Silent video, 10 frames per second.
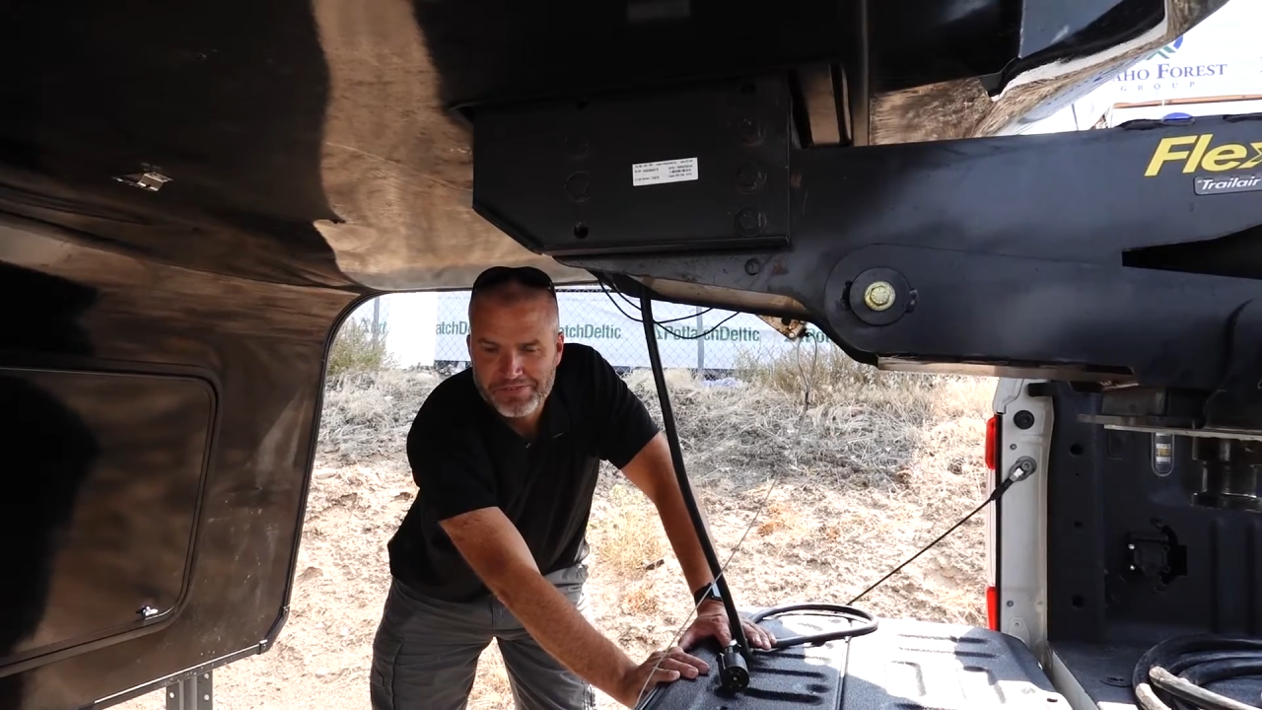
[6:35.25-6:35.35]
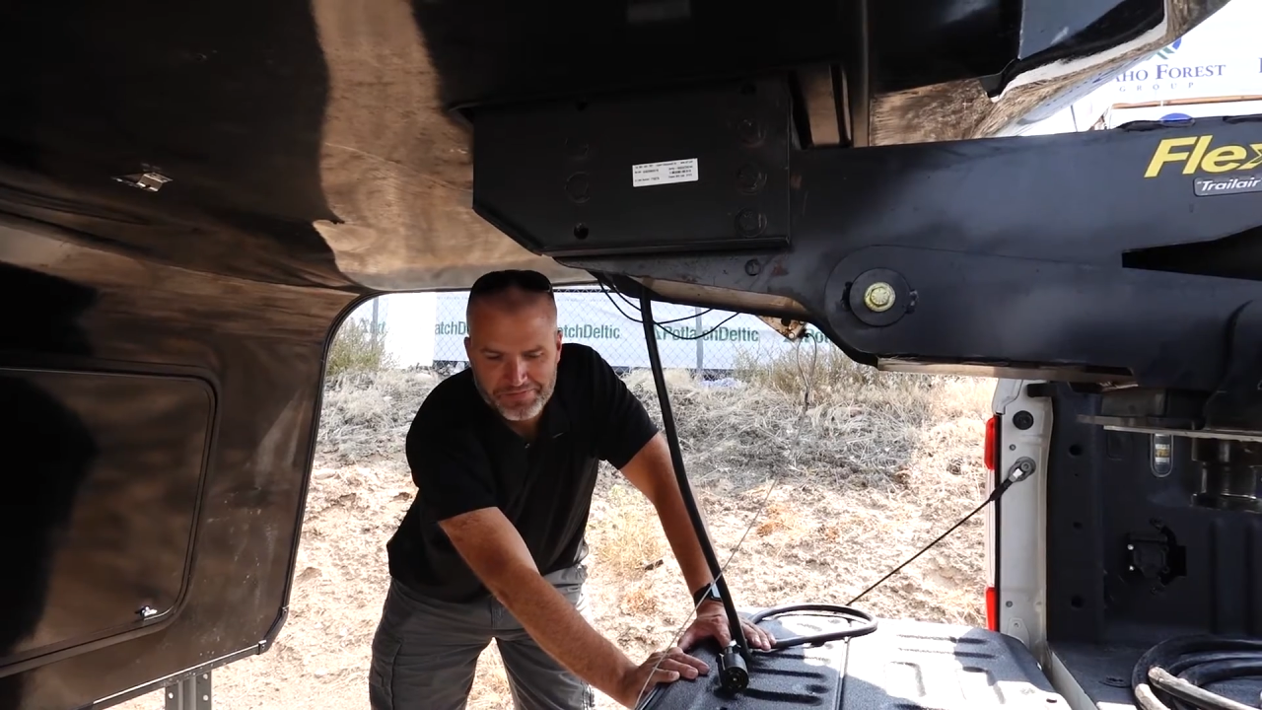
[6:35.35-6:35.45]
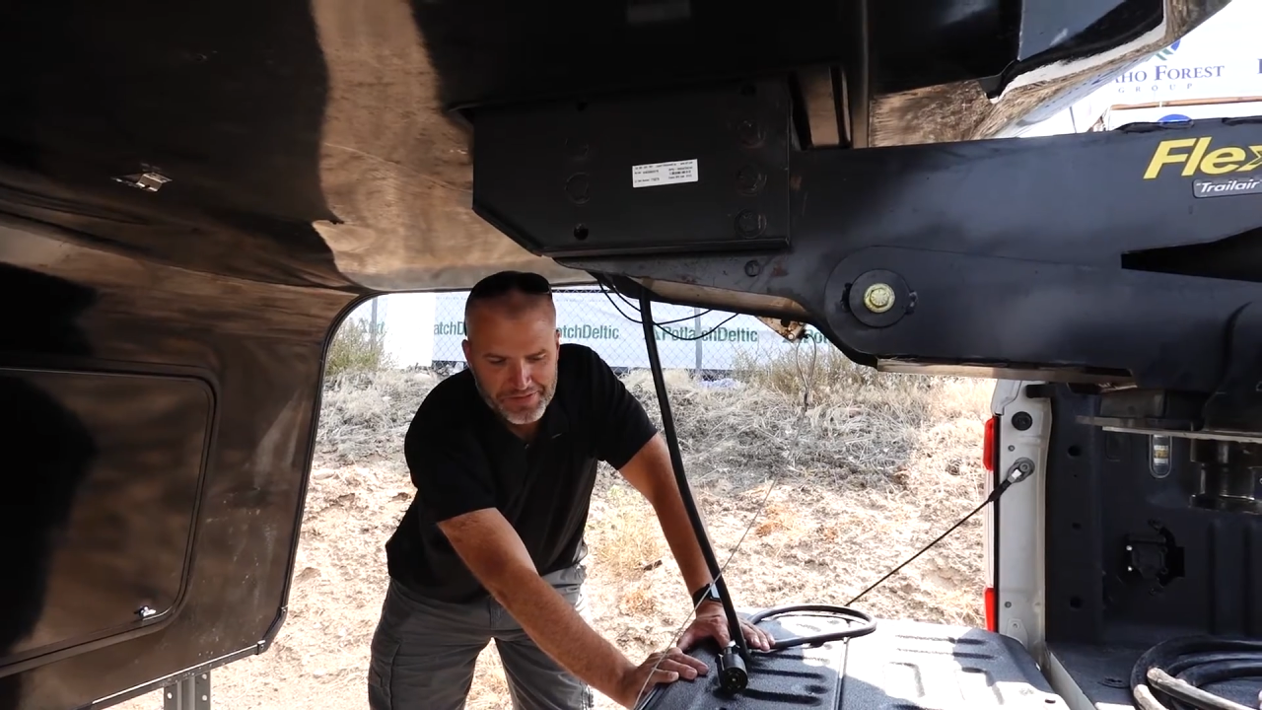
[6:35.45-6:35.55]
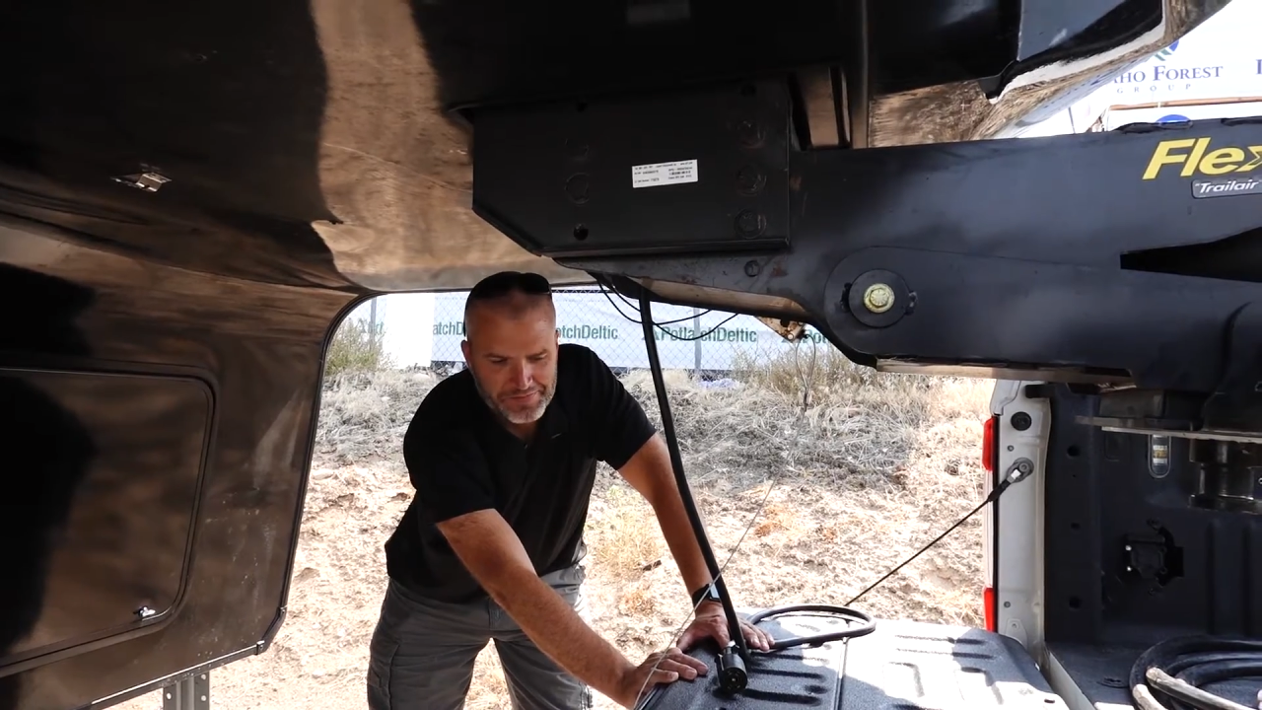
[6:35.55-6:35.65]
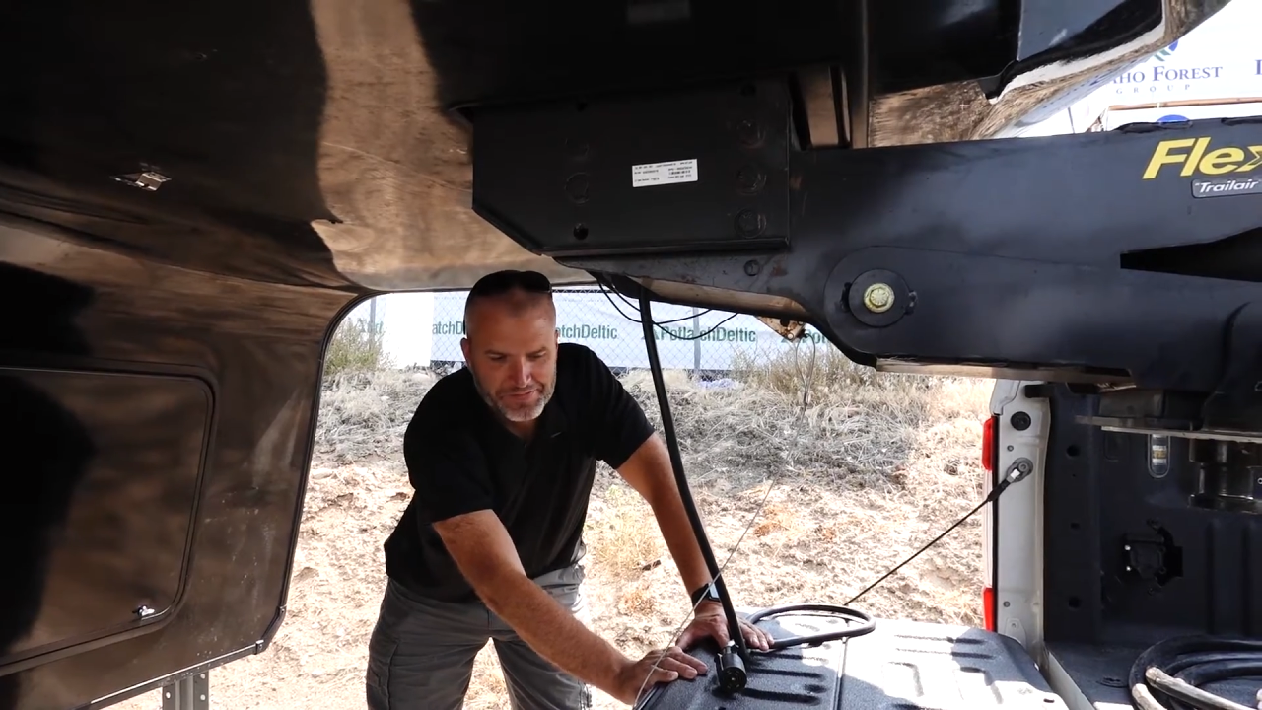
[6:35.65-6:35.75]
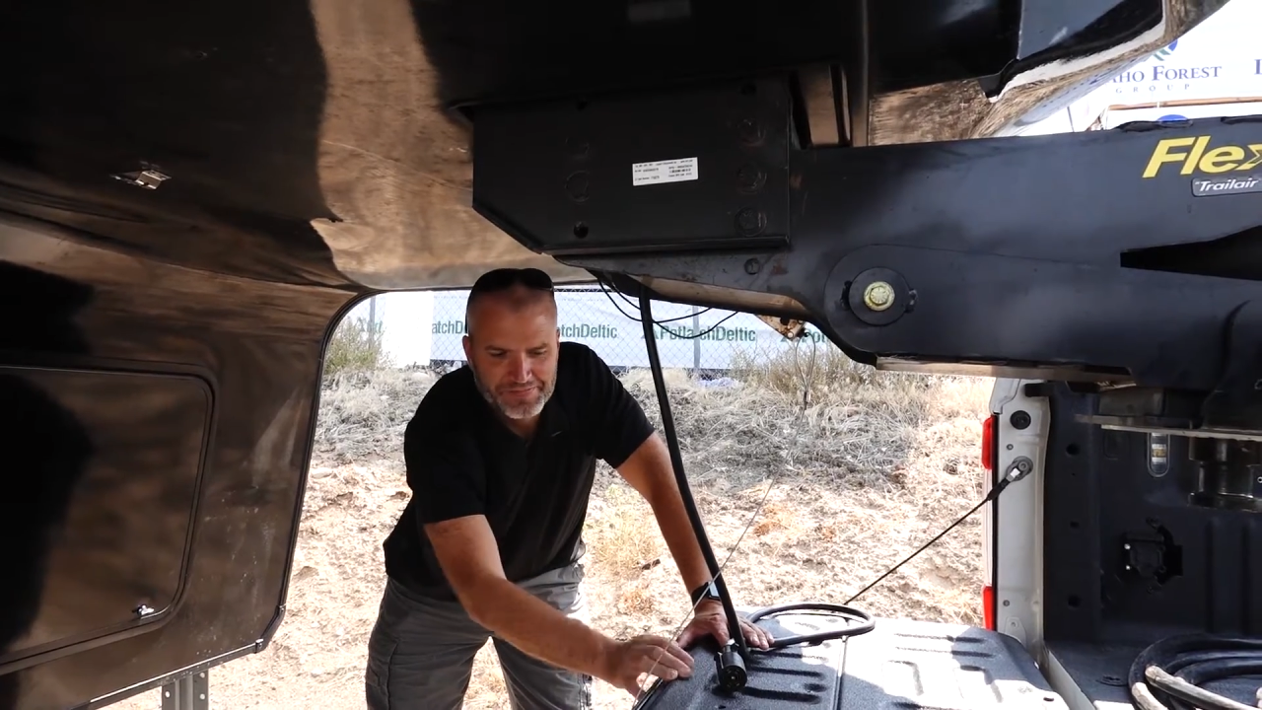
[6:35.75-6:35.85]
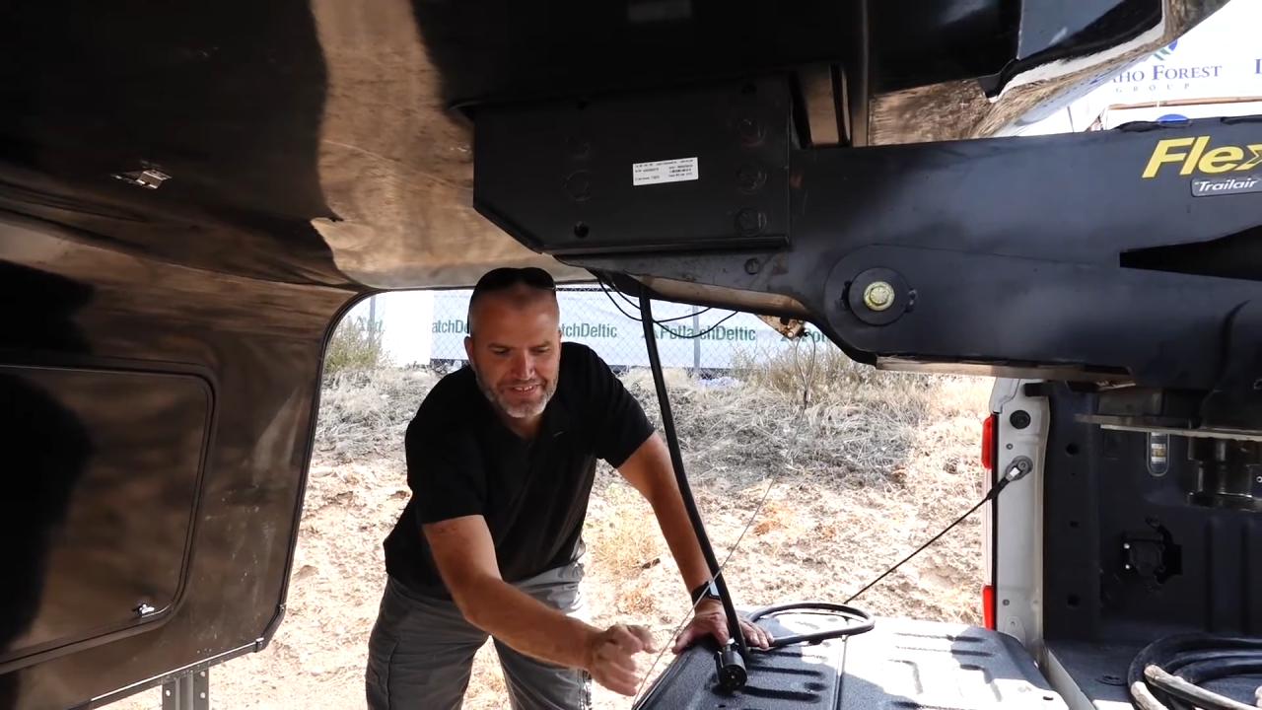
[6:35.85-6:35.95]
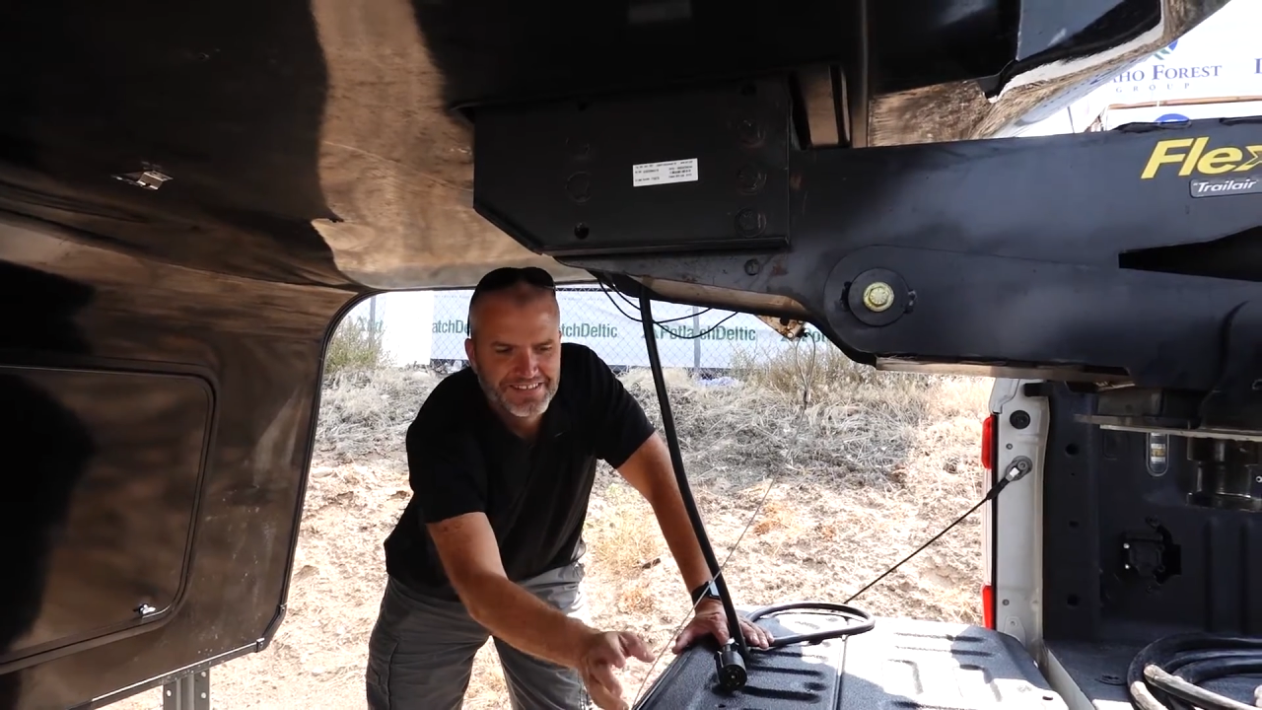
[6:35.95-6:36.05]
in front of him.